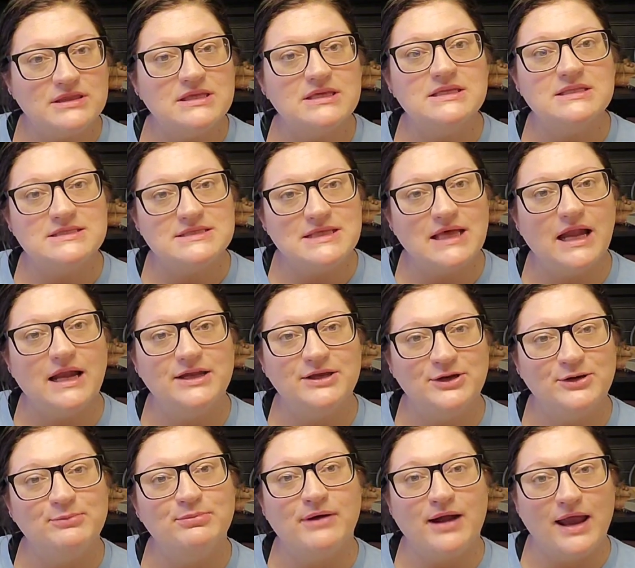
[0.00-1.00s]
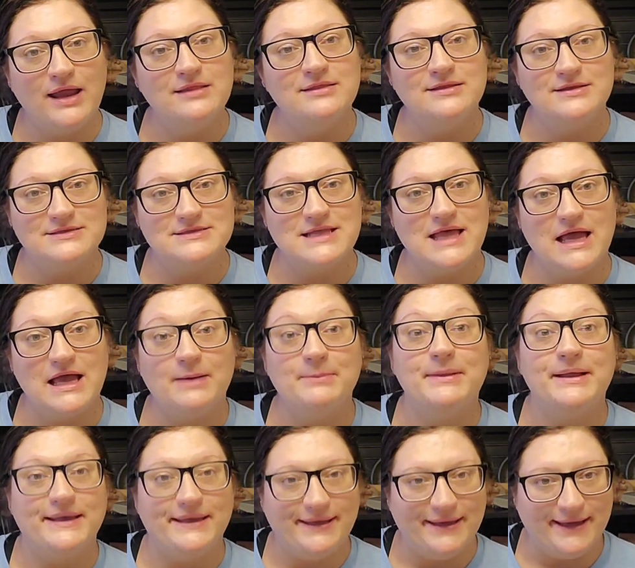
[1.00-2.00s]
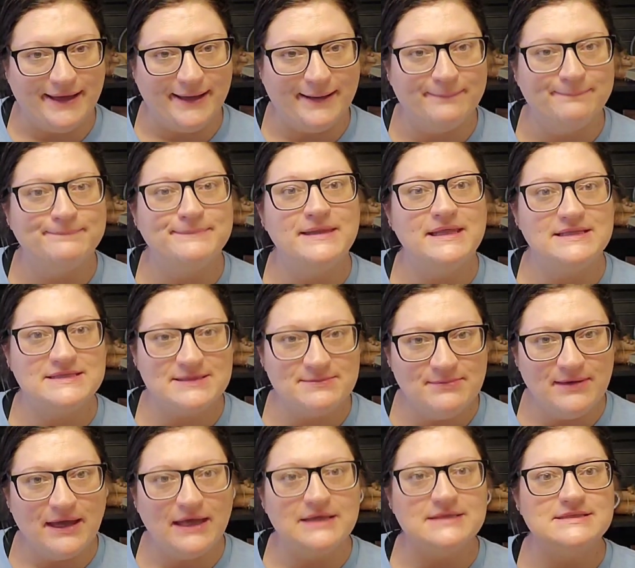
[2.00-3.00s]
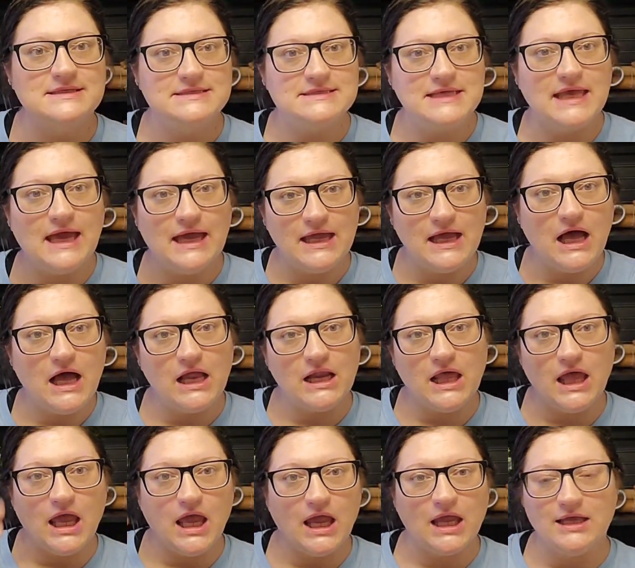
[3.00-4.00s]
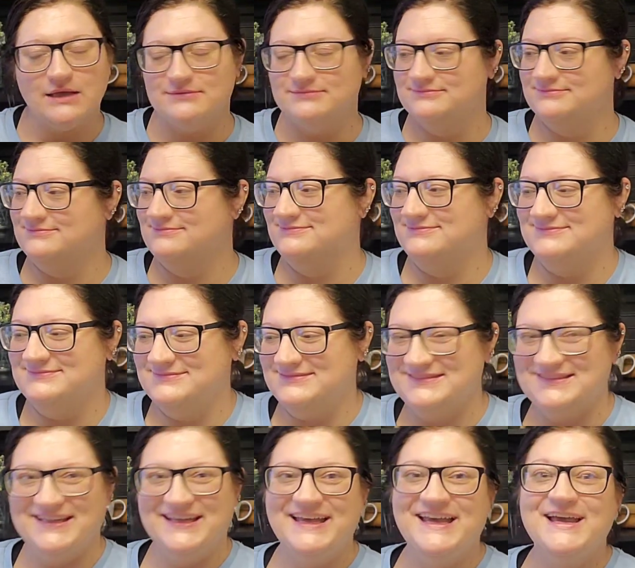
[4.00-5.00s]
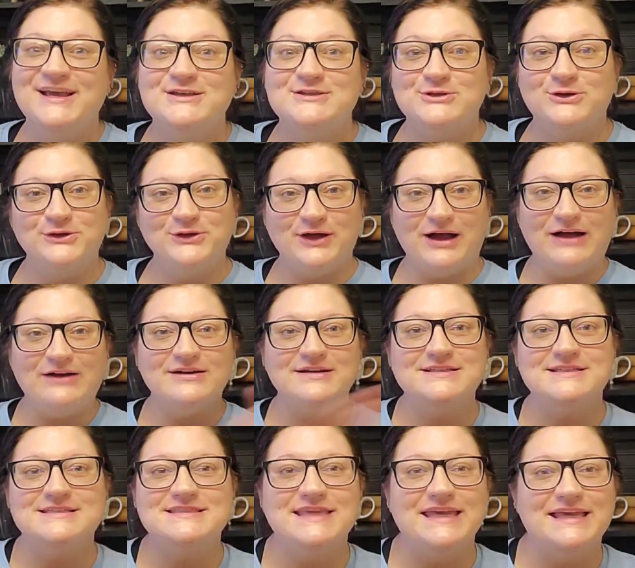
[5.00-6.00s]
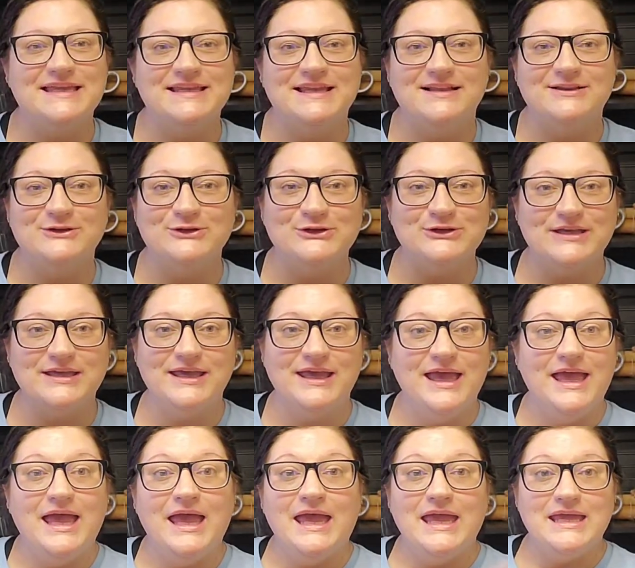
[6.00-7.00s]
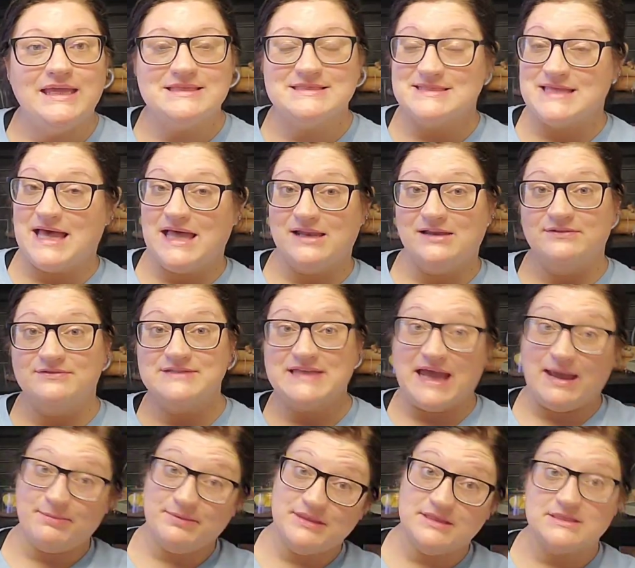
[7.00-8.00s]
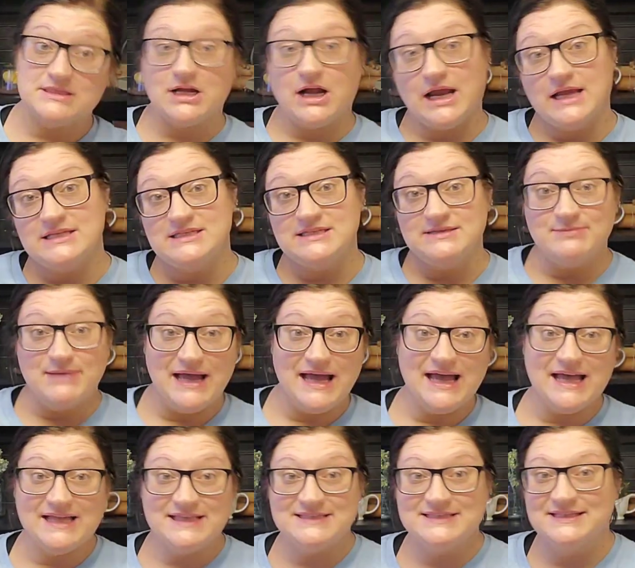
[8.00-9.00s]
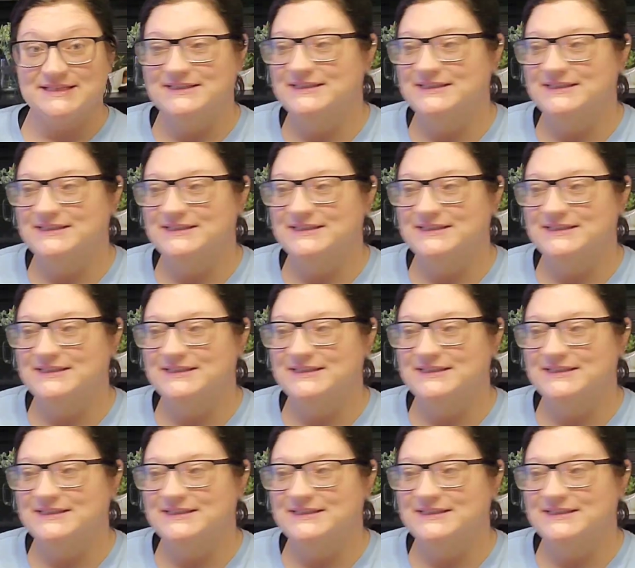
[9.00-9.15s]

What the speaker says: the inside of your brain looks like? I'm like, yeah, it's a mess. It's chaotic. So y'all are just getting a look inside of Tabitha's crazy mind.